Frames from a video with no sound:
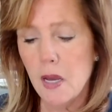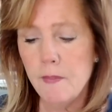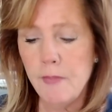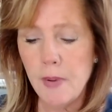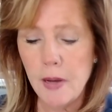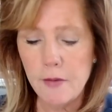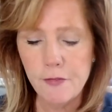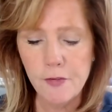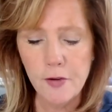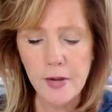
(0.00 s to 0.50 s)

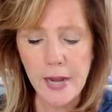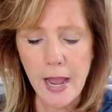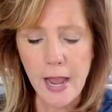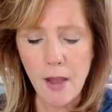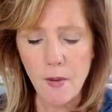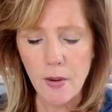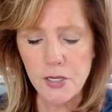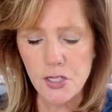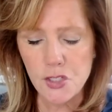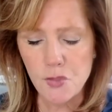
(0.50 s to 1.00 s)
But for
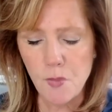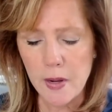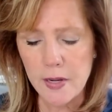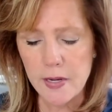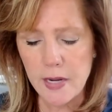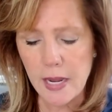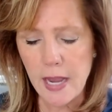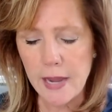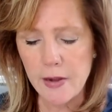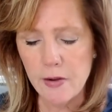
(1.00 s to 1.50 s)
now, I just wanted to
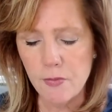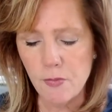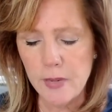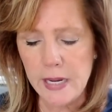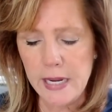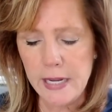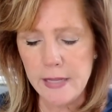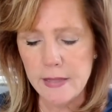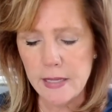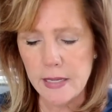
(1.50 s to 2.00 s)
kind of
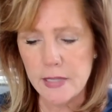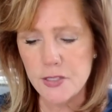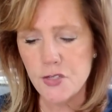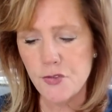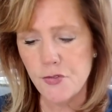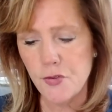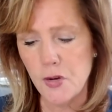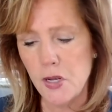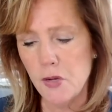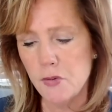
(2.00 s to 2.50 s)
read this
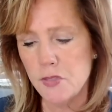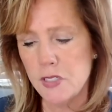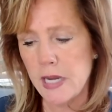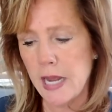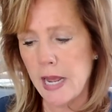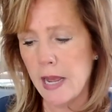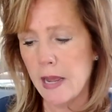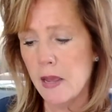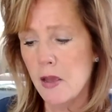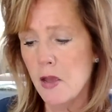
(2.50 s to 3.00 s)
for you
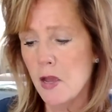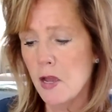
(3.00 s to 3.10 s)
today